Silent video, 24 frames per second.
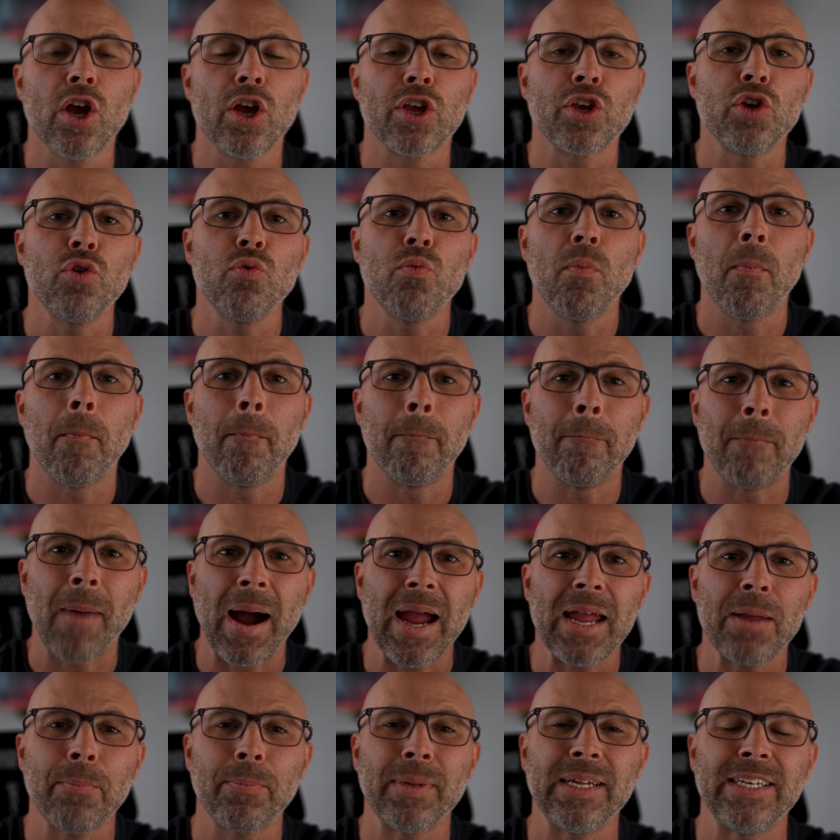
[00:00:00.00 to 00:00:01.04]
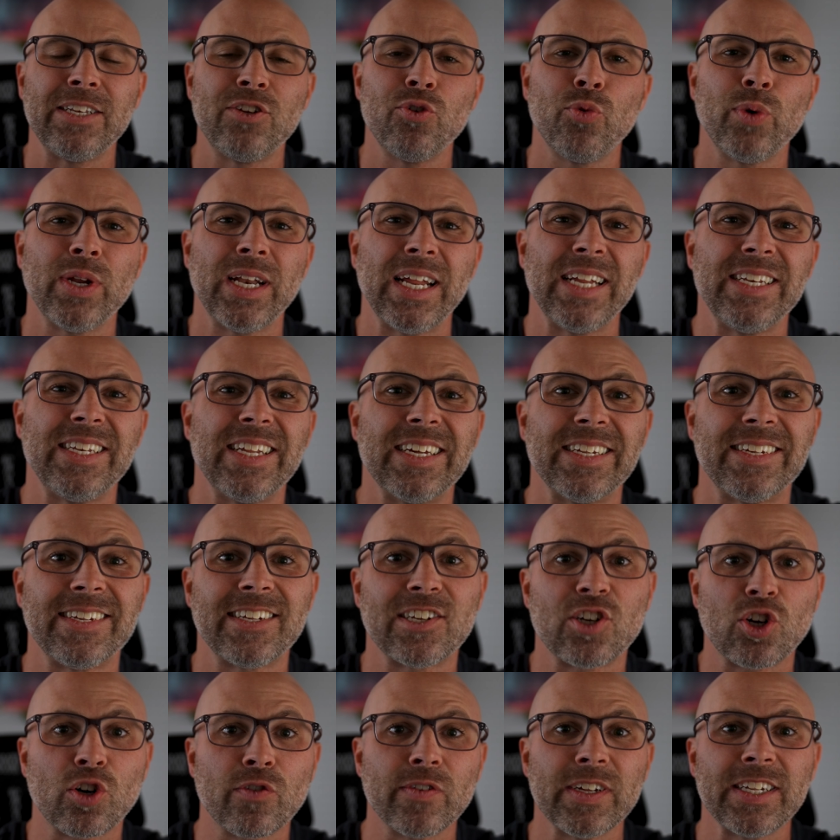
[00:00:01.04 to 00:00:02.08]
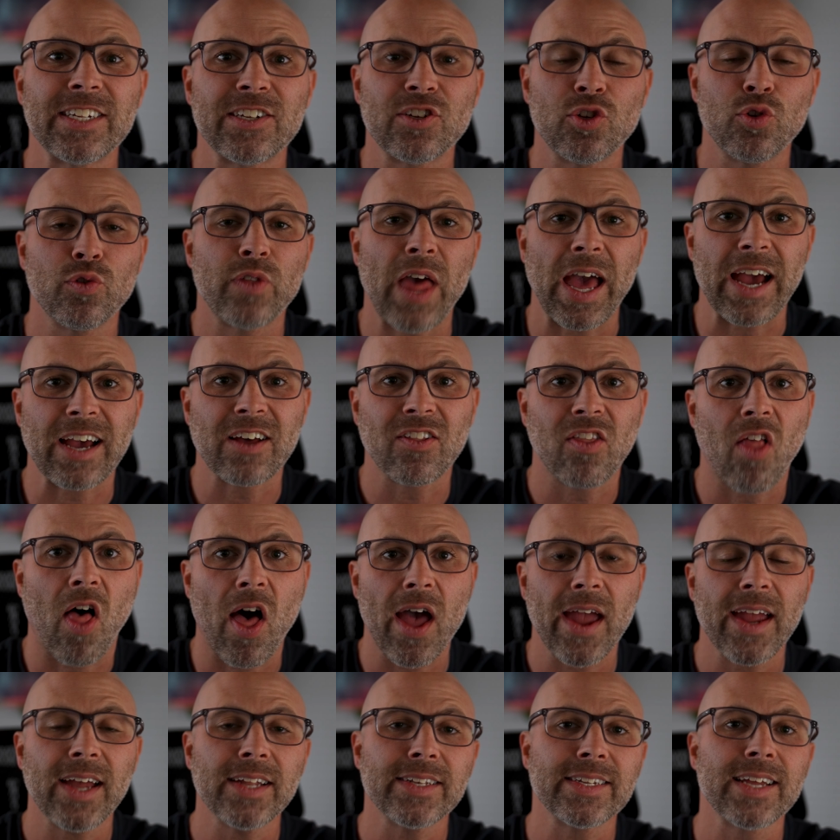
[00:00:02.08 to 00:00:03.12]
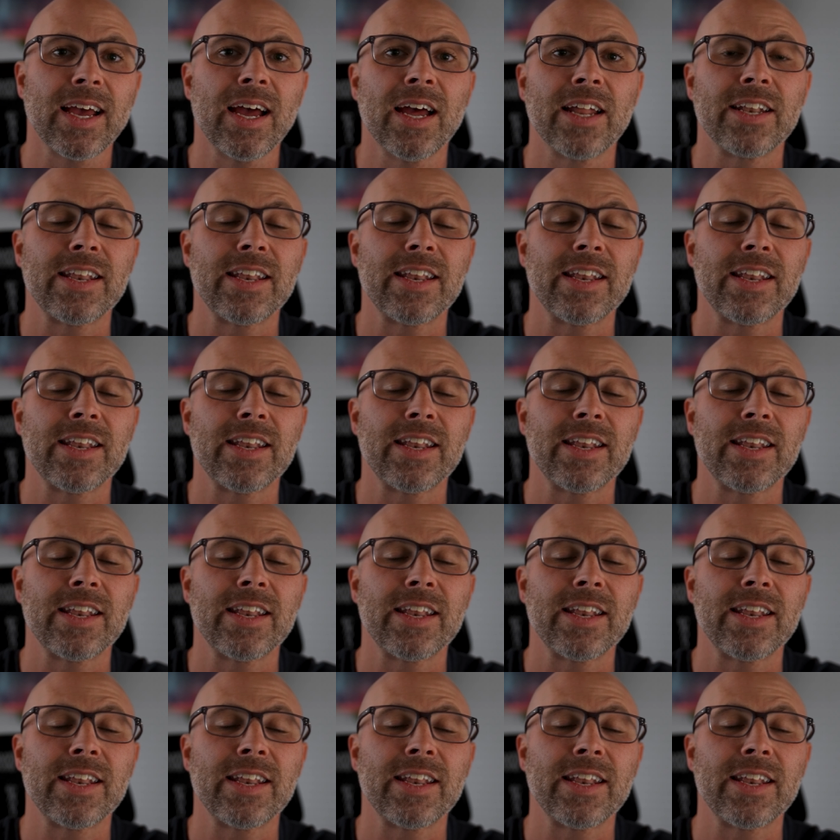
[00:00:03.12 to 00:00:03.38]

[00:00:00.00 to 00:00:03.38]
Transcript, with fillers: you might be doing a disservice to that client.